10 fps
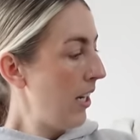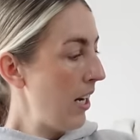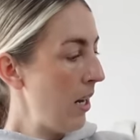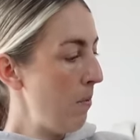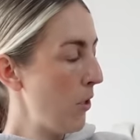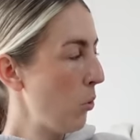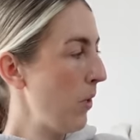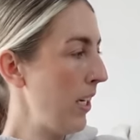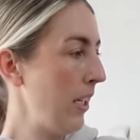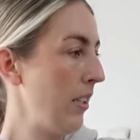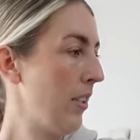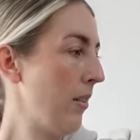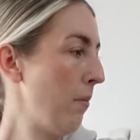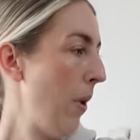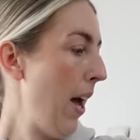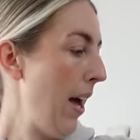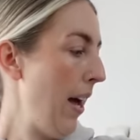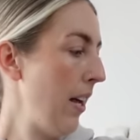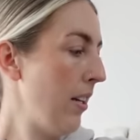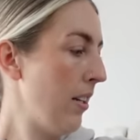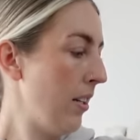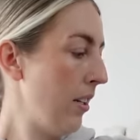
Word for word: an in-between pair.